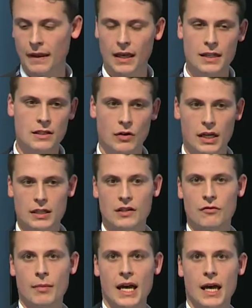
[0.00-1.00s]

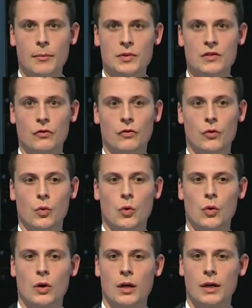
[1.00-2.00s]
interactive maps
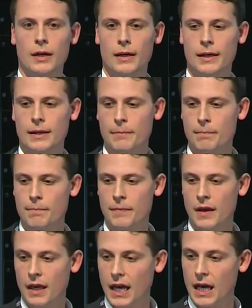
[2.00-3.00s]
for um,
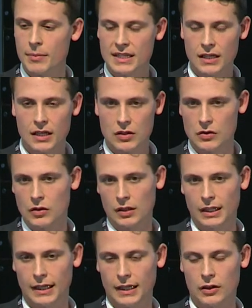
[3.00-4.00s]
habitats, so you
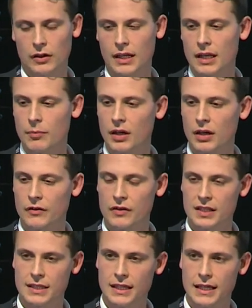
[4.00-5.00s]
can click on any part of the
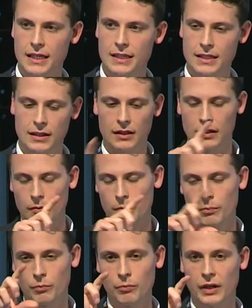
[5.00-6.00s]
site and it'll
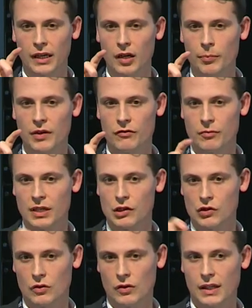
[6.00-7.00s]
bring up
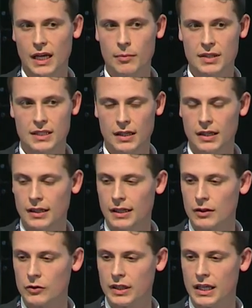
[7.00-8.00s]
information on the habitat at
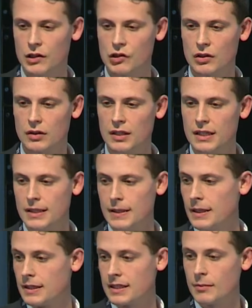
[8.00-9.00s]
that location.
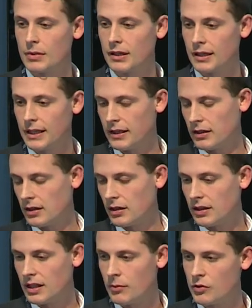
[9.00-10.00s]
Similarly, in,
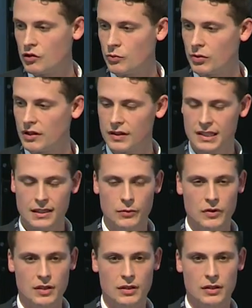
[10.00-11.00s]
in the image previously
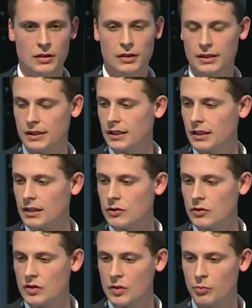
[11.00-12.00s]
was a, a guy
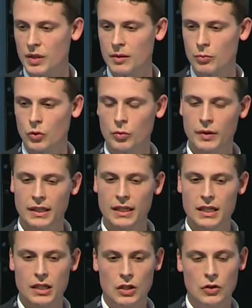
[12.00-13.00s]
doing some peat probing.
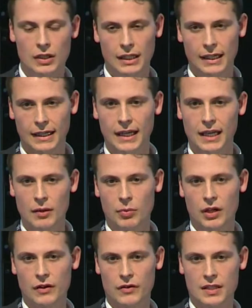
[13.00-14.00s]
You can click any
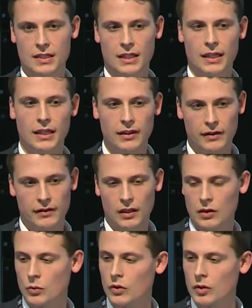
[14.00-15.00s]
part of the site and it'll tell
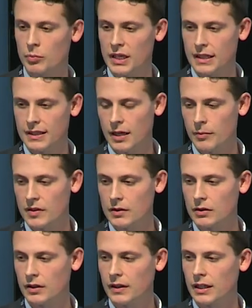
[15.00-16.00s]
you what the peat depths
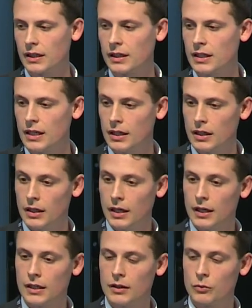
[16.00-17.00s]
are there.
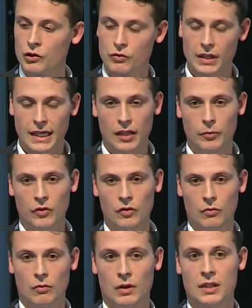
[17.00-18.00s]
Uh, which really
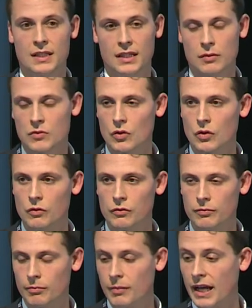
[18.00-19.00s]
helps in terms of
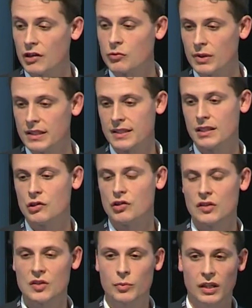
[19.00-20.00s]
management
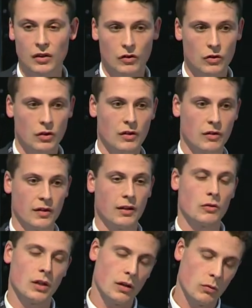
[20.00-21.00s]
decisions because you can say,
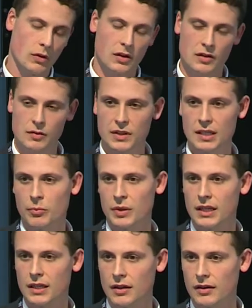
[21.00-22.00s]
okay, well, there's deep
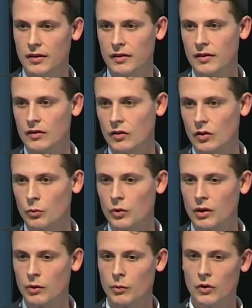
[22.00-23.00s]
peat here, this isn't
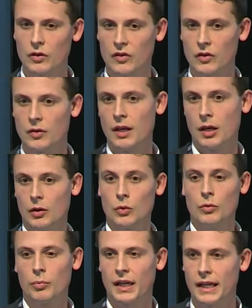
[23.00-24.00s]
somewhere we want to
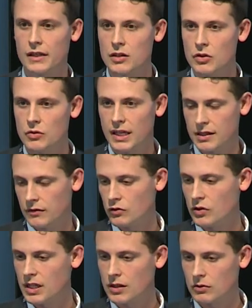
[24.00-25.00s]
go and plant new native
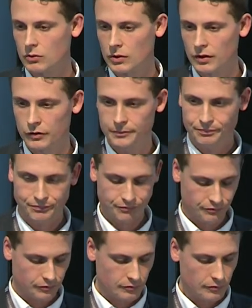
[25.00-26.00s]
trees or
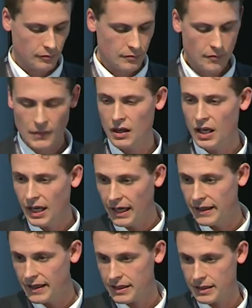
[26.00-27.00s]
whatever.
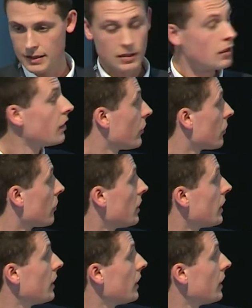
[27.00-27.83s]
And this uh, screen